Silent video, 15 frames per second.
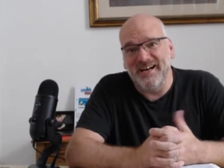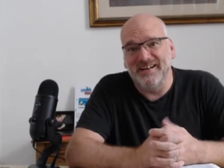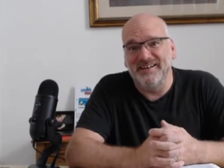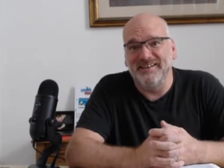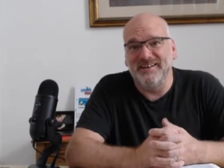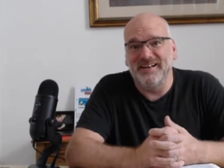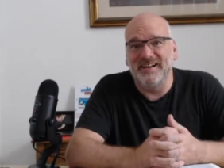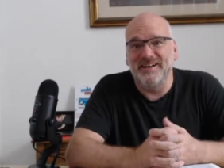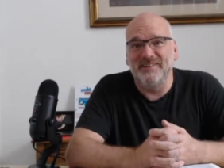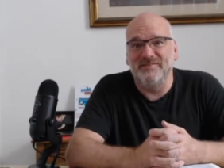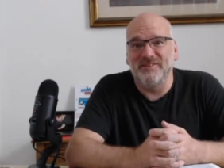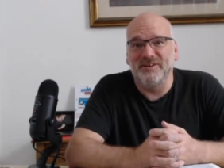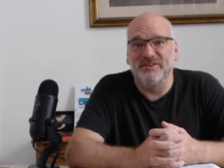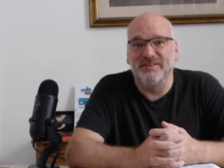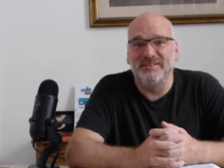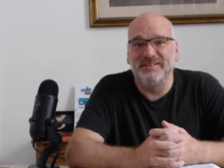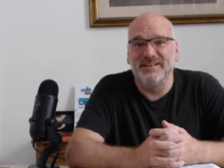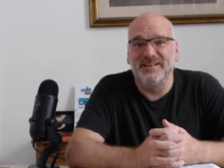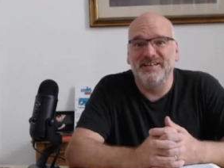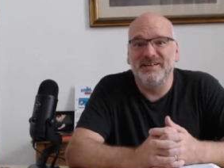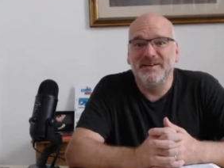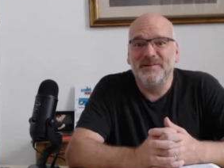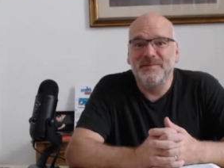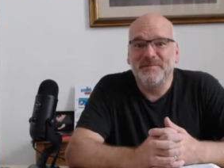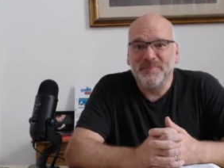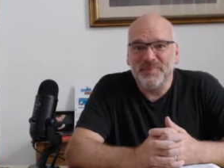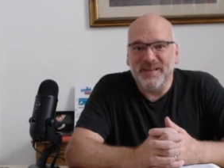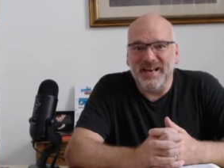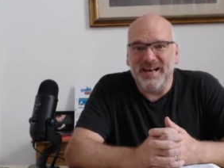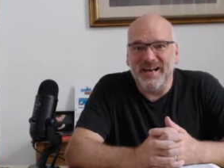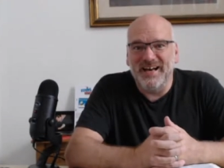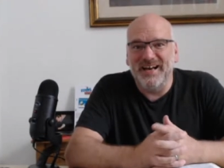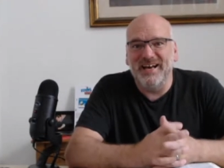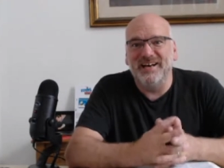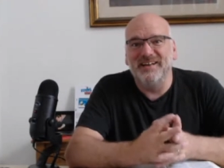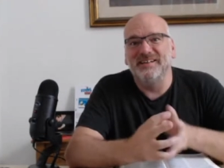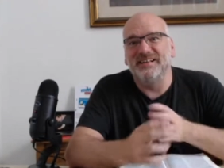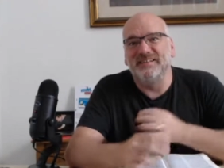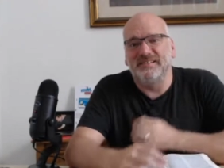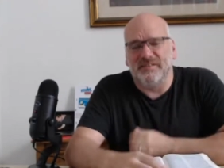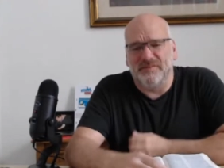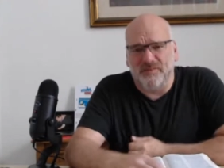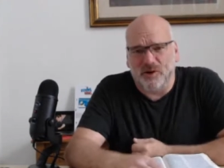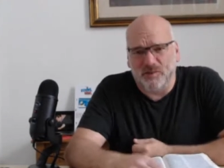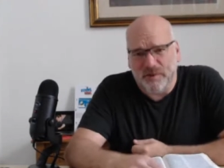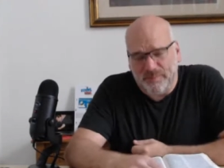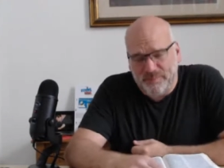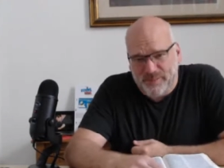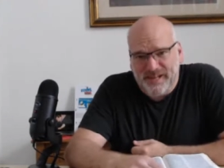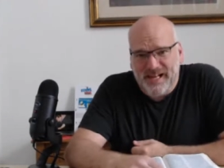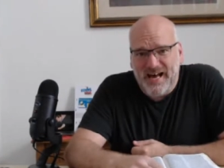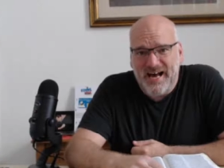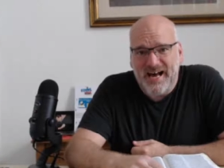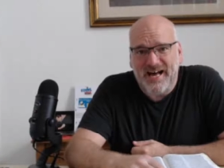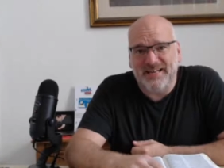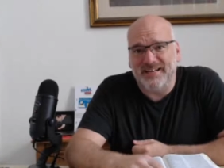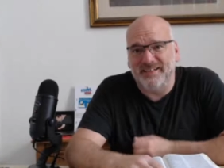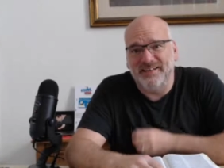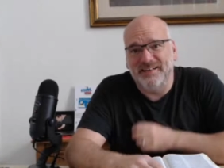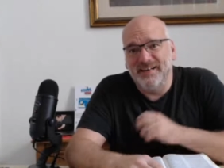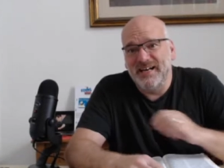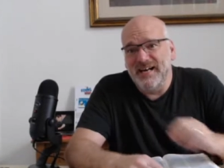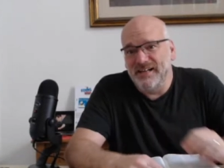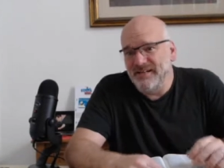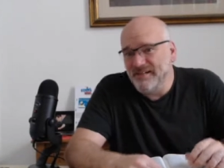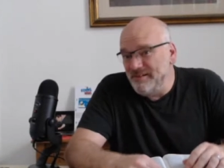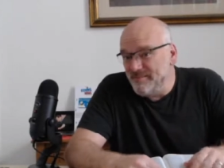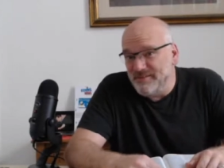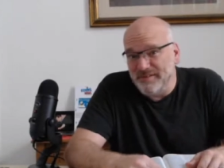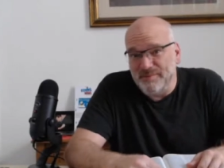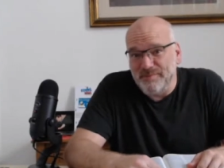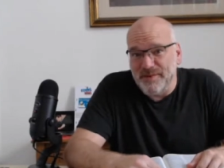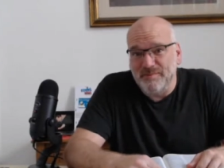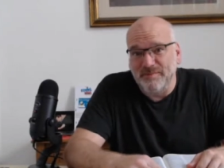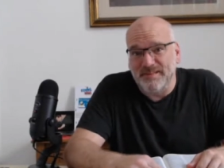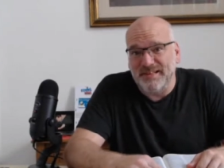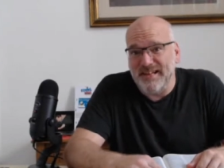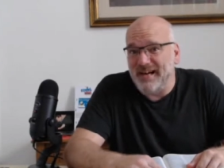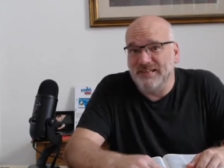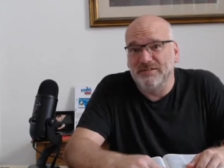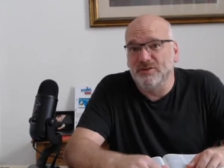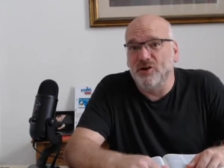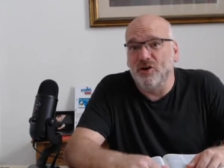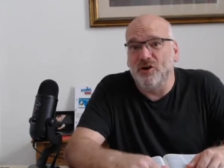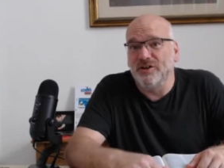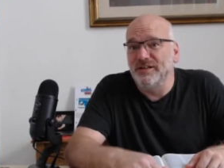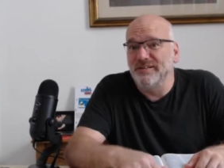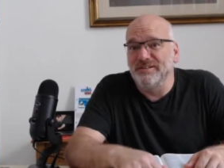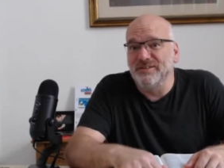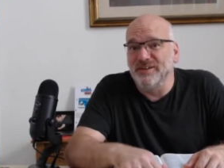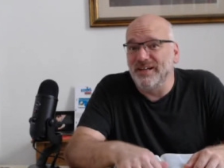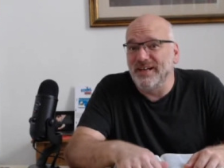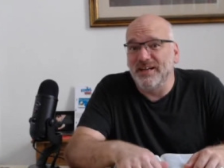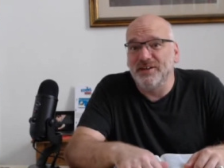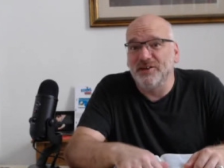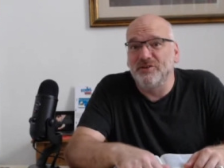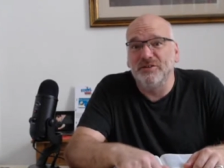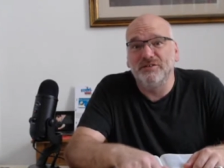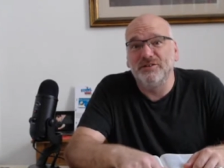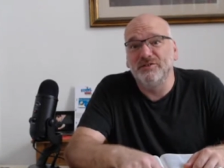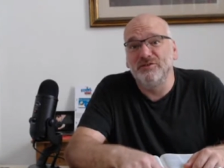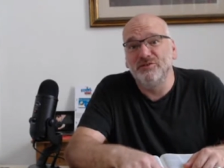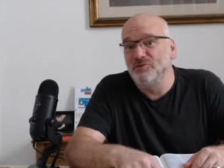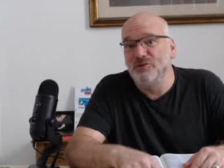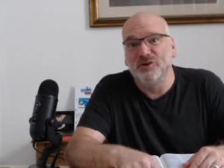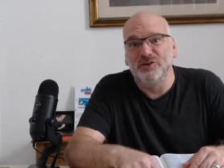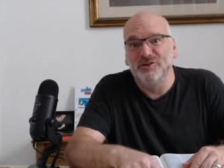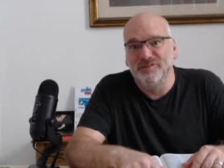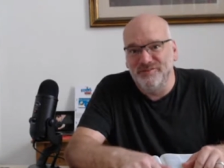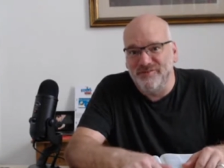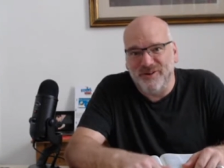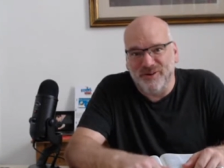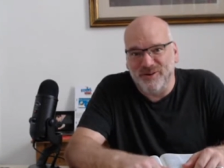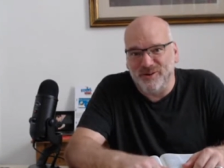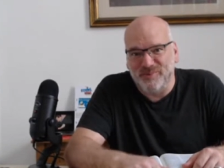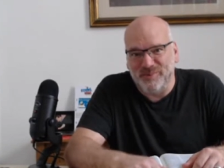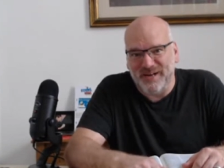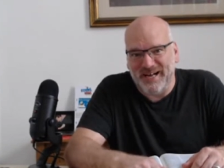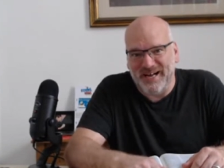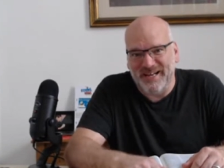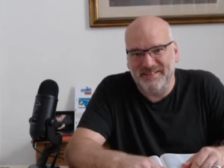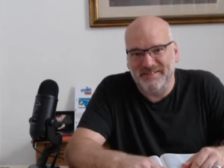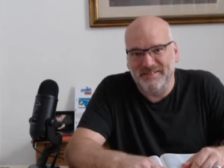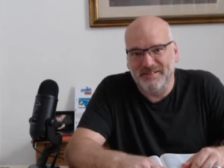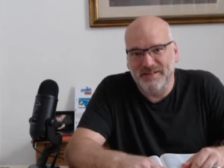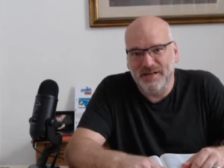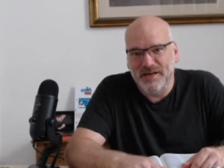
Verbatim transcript: And uh, if a Christian uh, needs to follow a plan, and, and sometimes thanks God, he's not like other Christians who don't follow plans.